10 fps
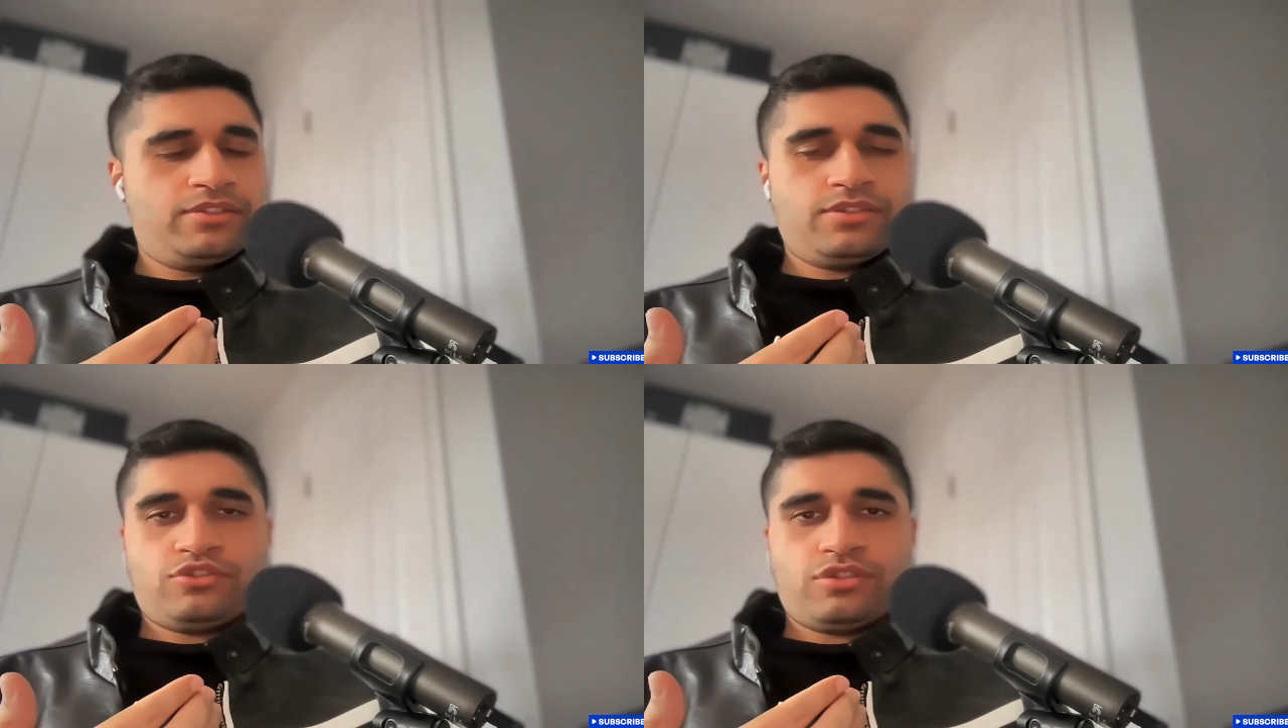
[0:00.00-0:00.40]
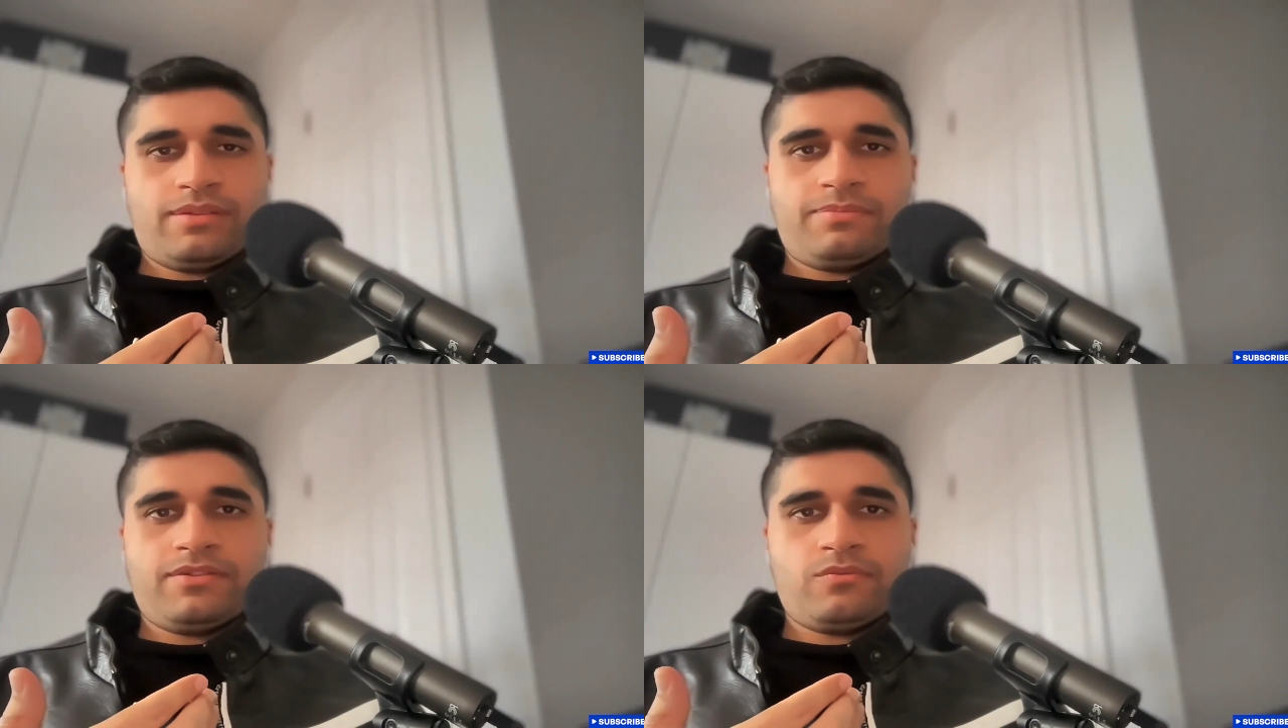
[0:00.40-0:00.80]
Should I
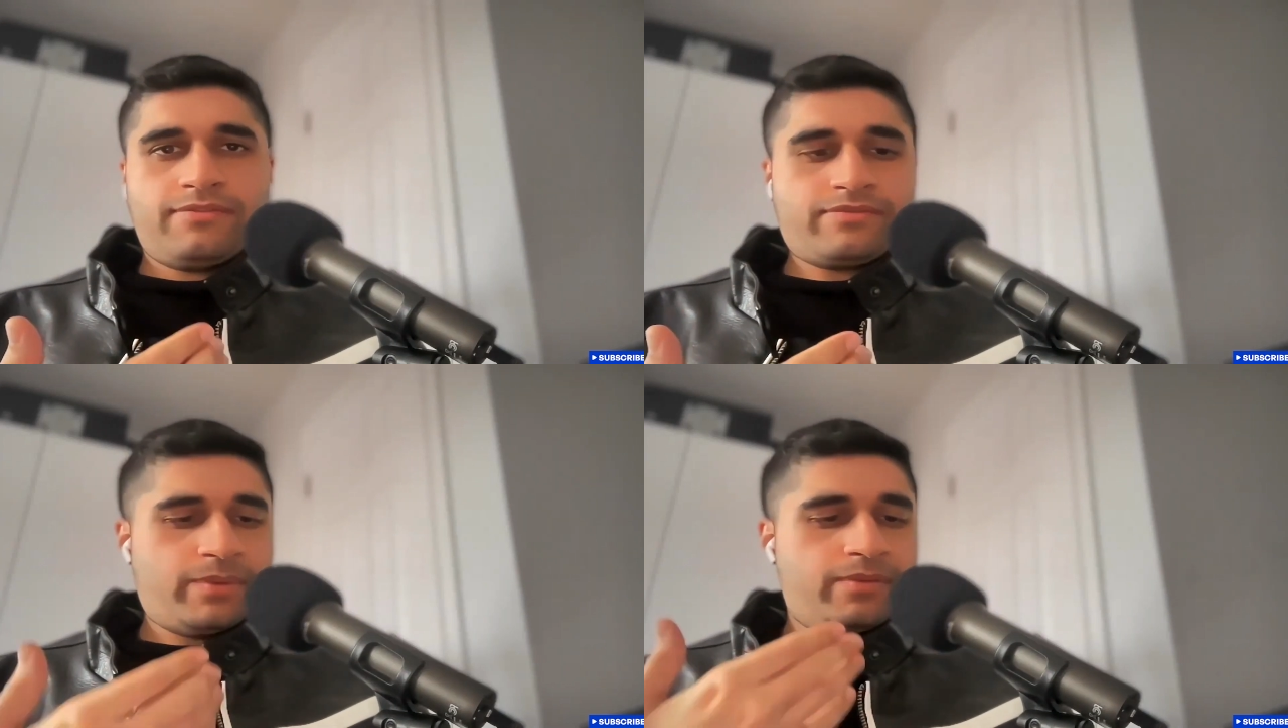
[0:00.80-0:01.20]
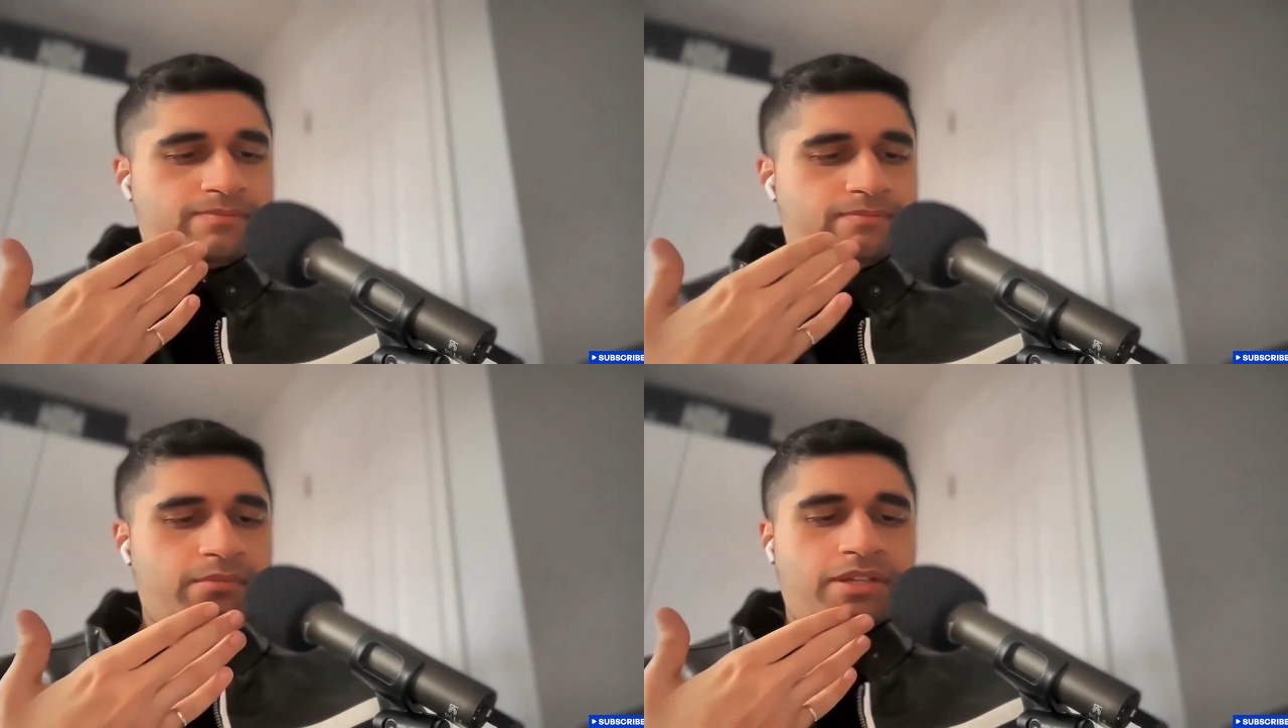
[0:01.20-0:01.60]
be away from it
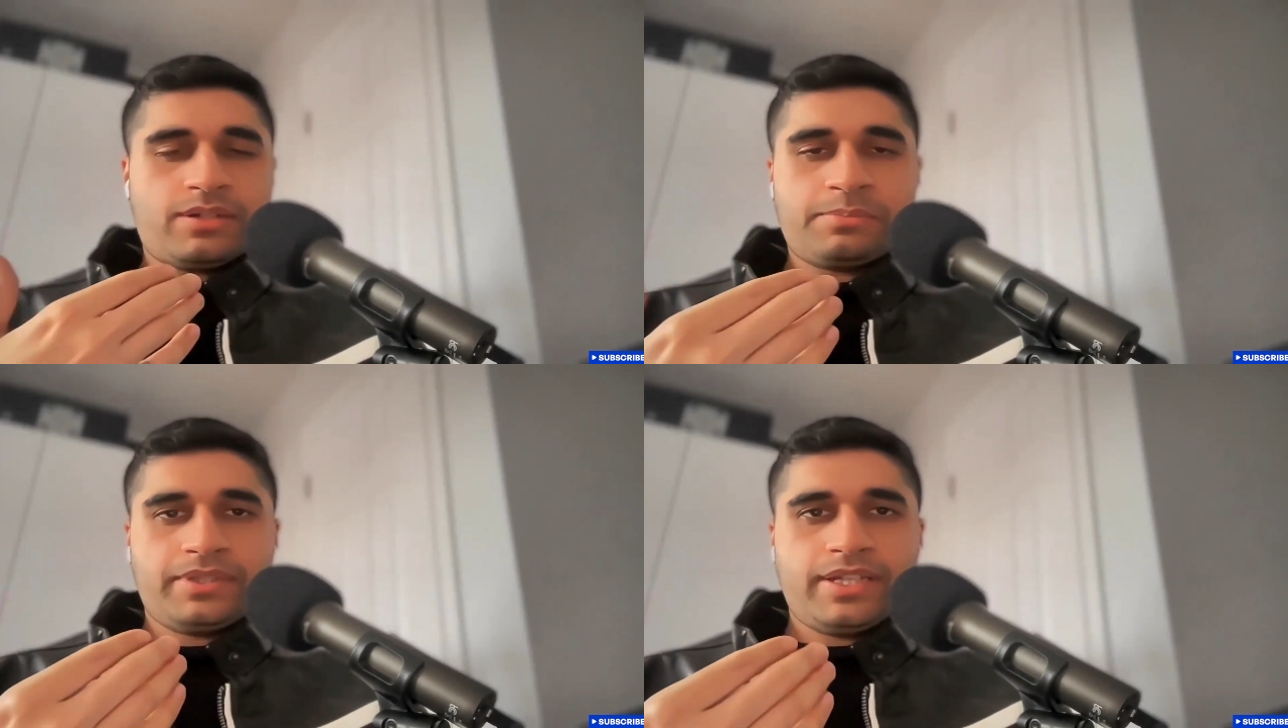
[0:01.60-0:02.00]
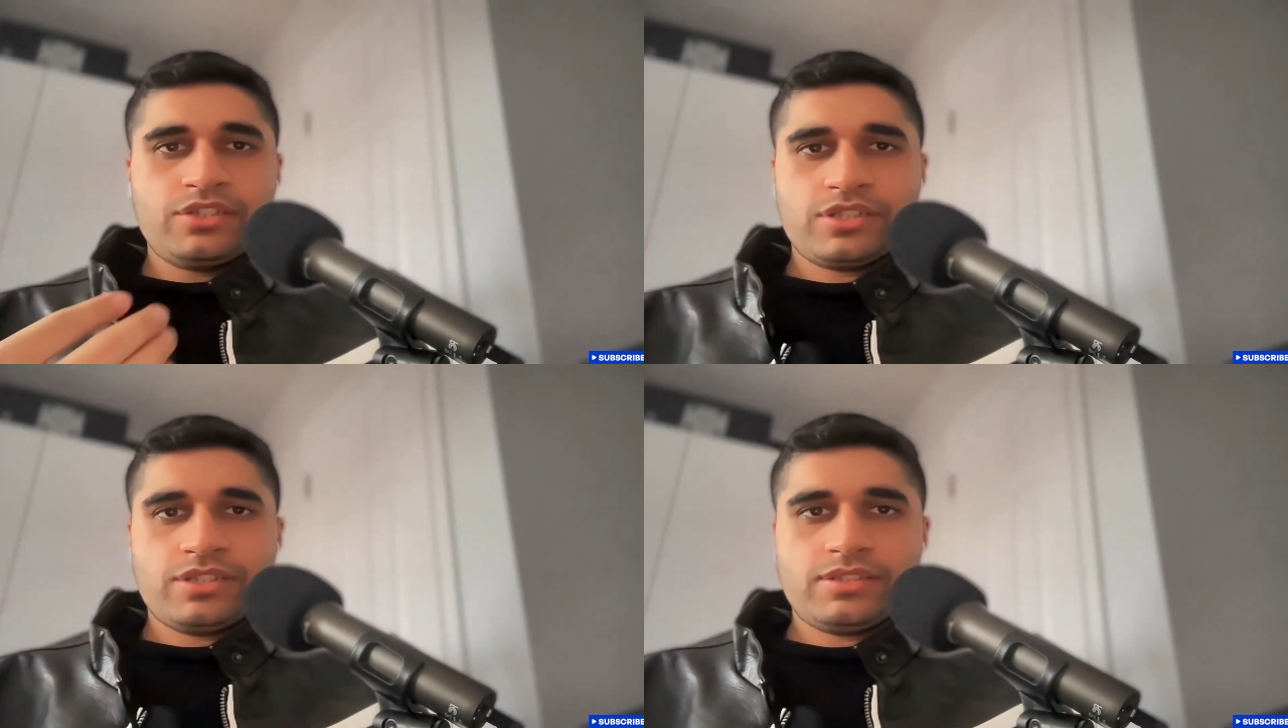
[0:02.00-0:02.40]
maybe a couple
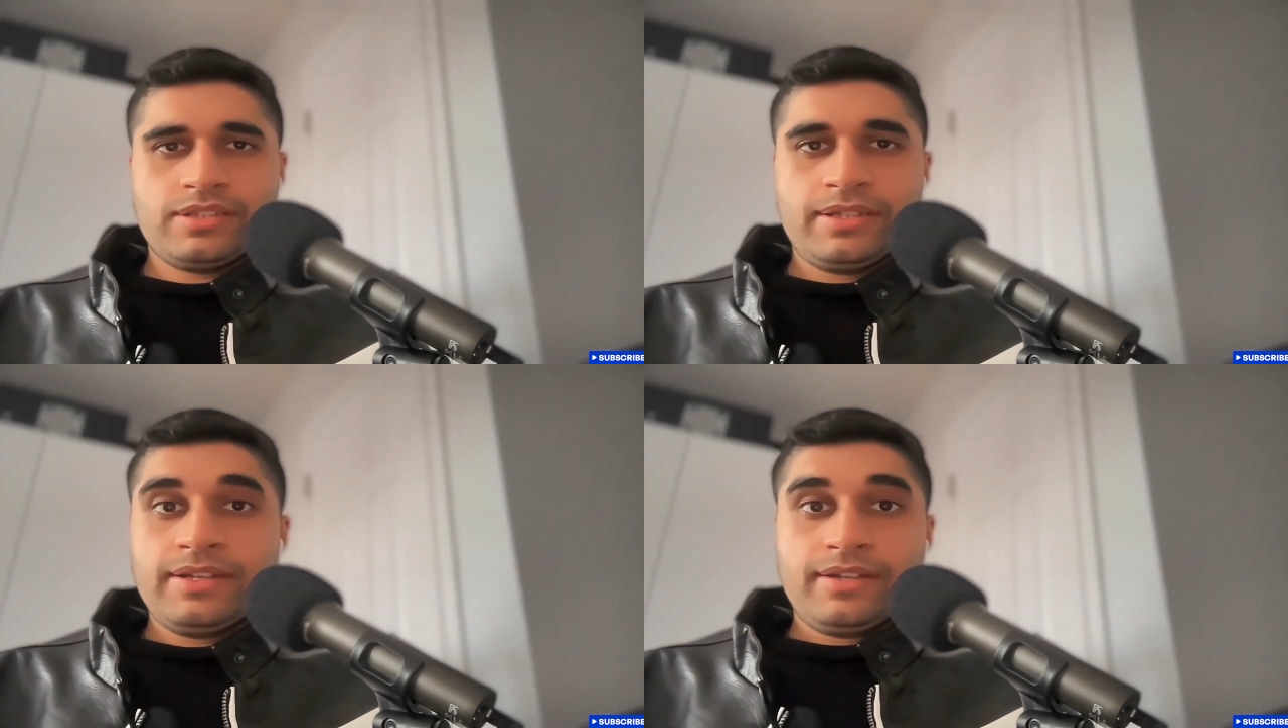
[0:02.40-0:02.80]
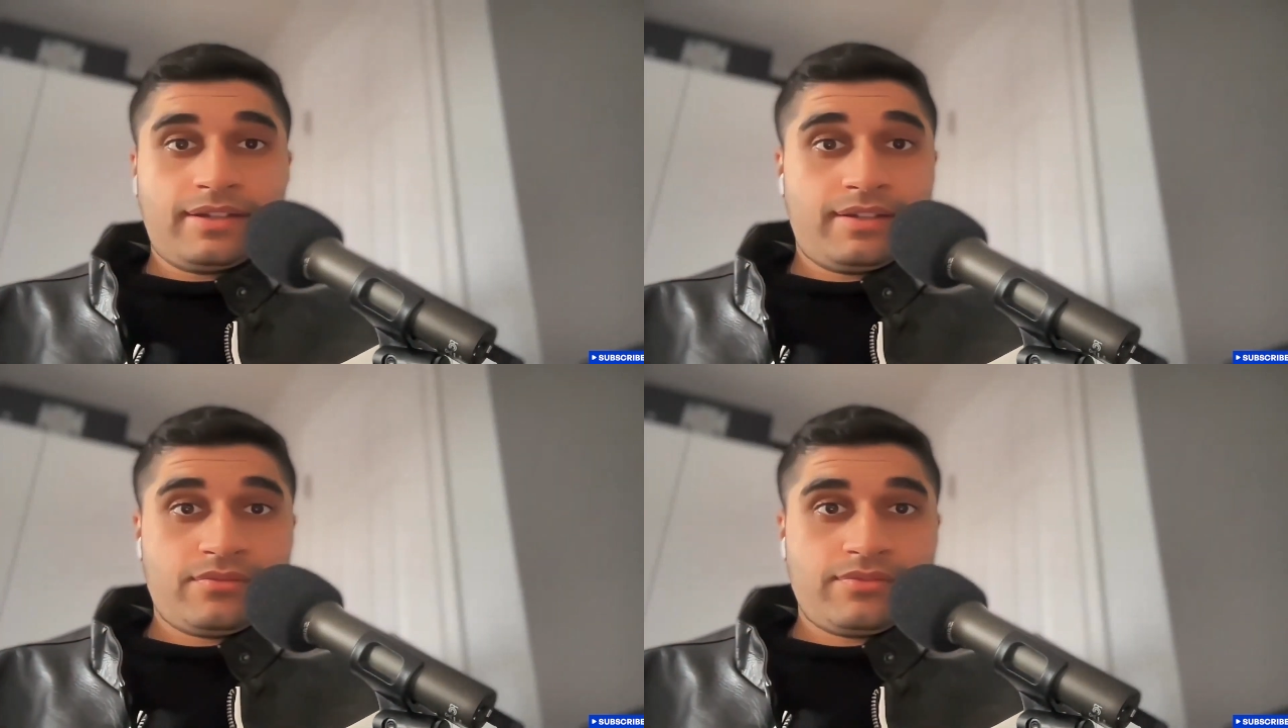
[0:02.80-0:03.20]
inches?
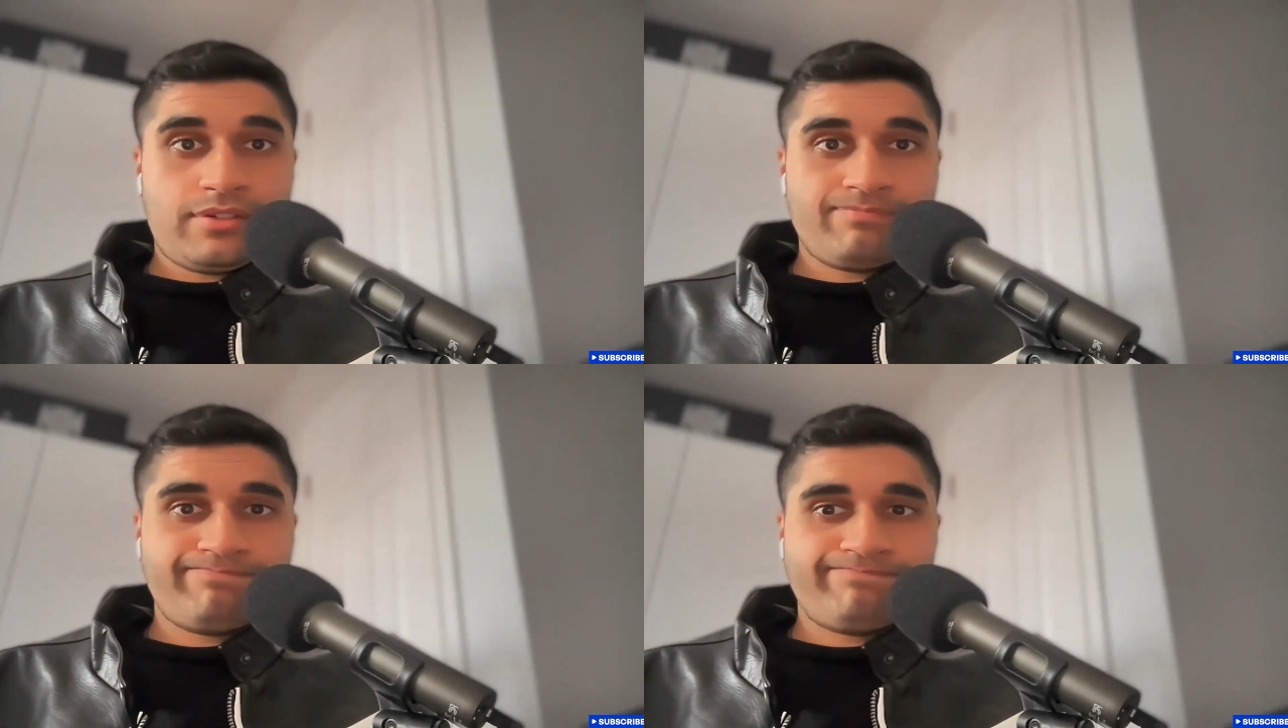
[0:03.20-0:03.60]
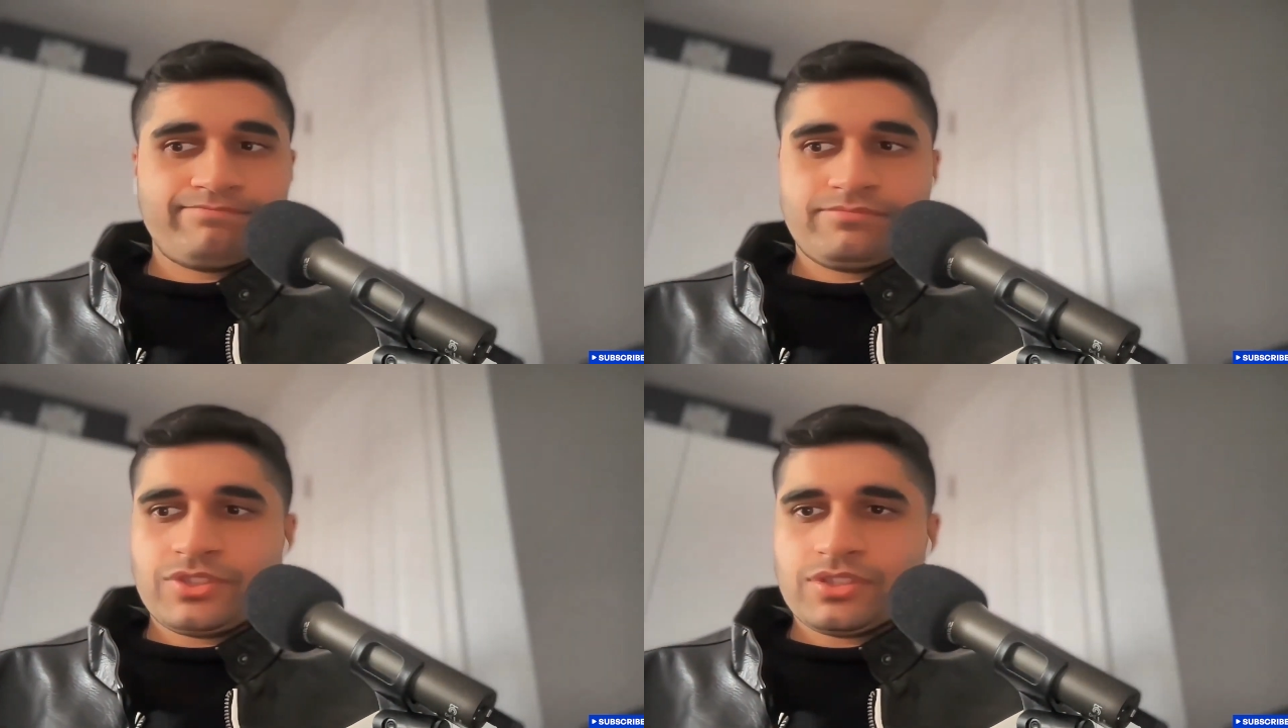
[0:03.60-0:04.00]
I don't know.
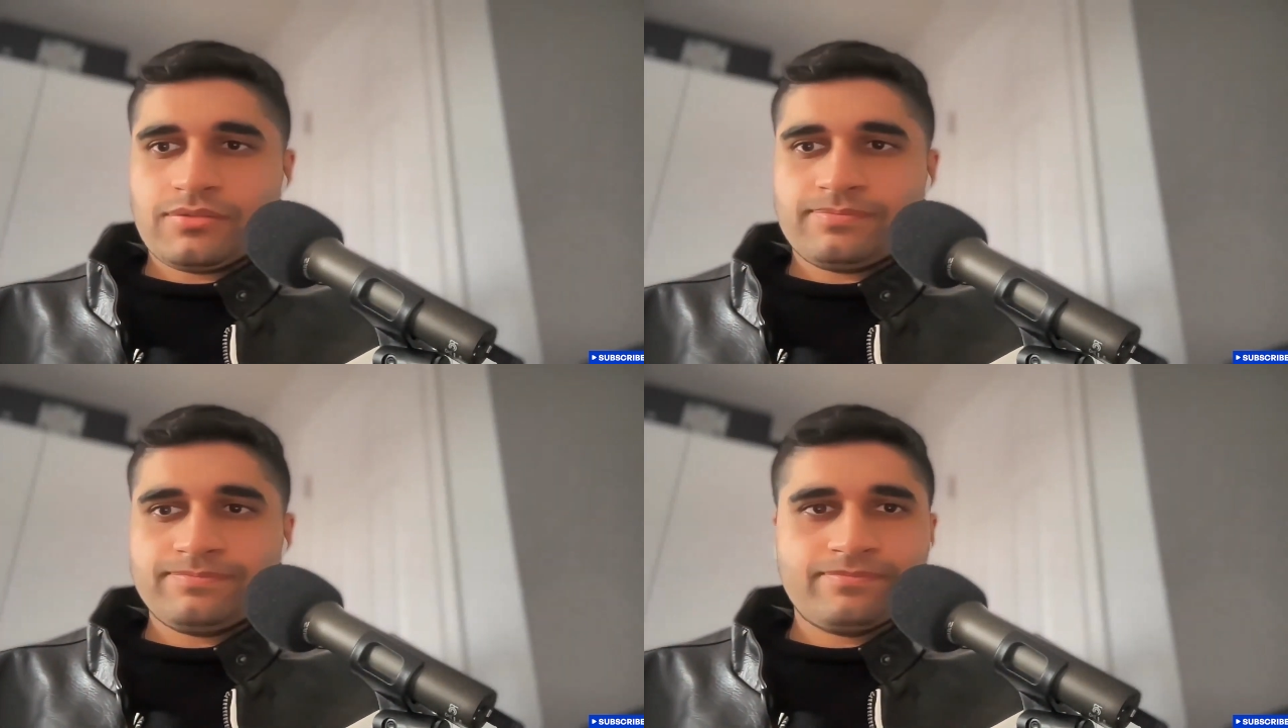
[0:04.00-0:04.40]
So